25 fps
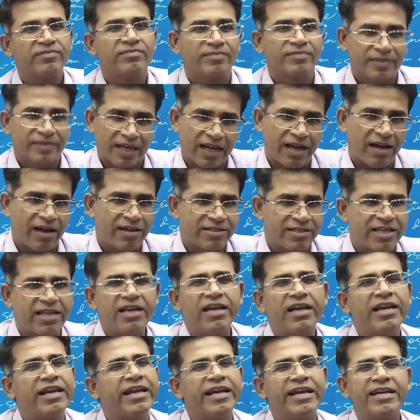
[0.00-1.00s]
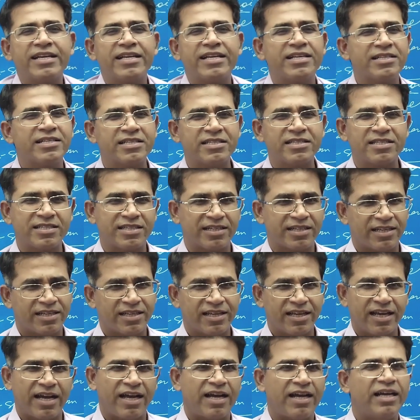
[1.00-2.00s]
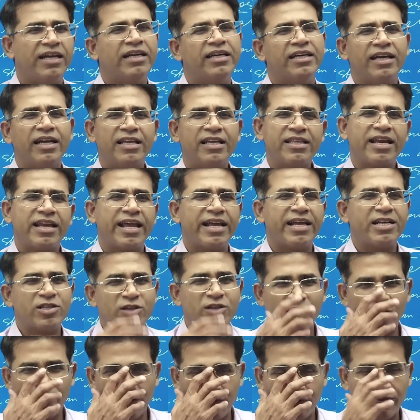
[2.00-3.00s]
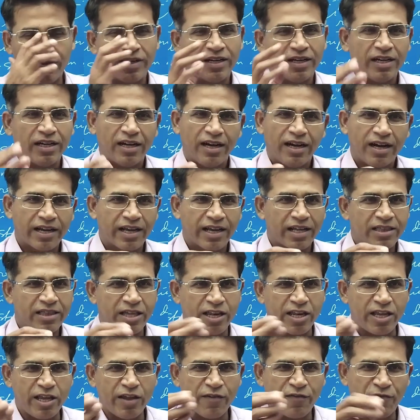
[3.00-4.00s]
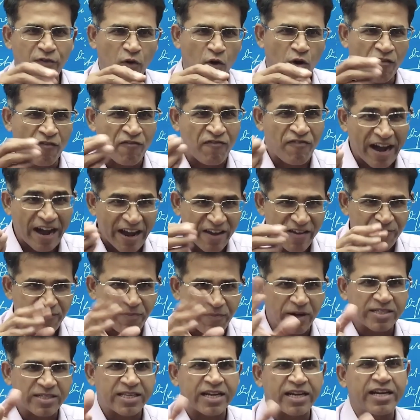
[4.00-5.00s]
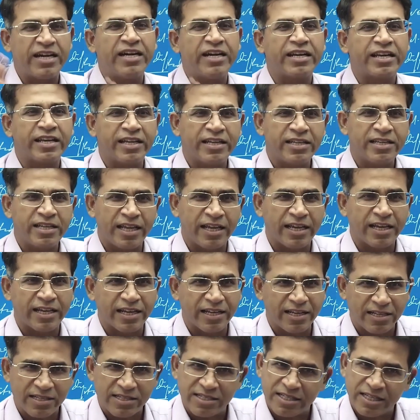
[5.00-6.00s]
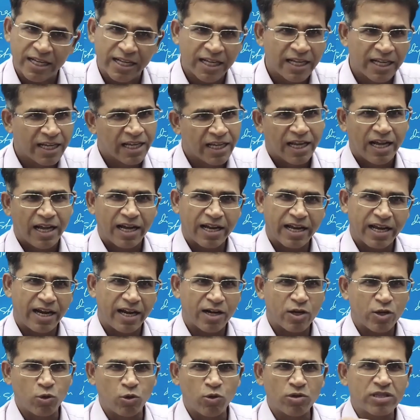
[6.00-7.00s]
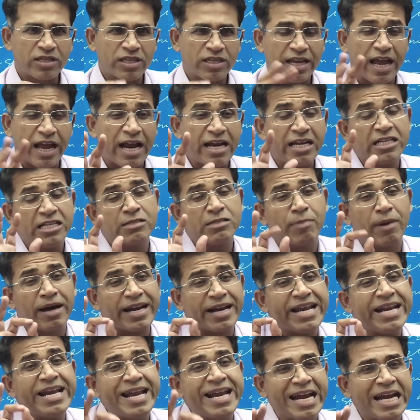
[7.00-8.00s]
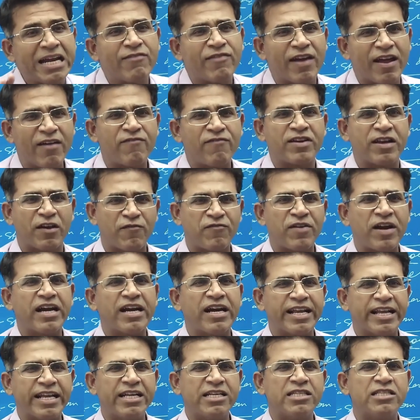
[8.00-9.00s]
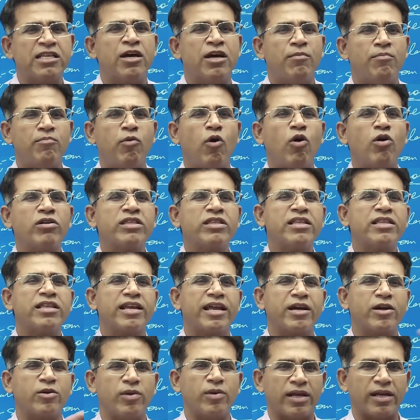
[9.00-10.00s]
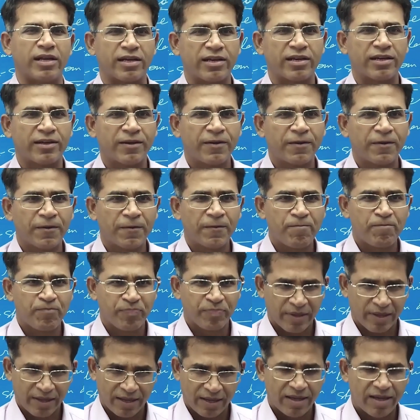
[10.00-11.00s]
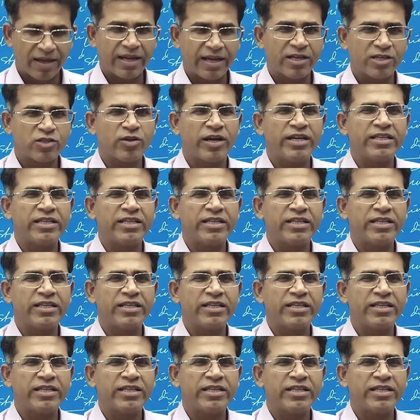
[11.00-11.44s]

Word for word: Uh, generally, it is yeah in the range of okay, 3, 4, 5% increase, increase Okay, two, three, and marine heat wave definitely is more than the regular. Okay, so in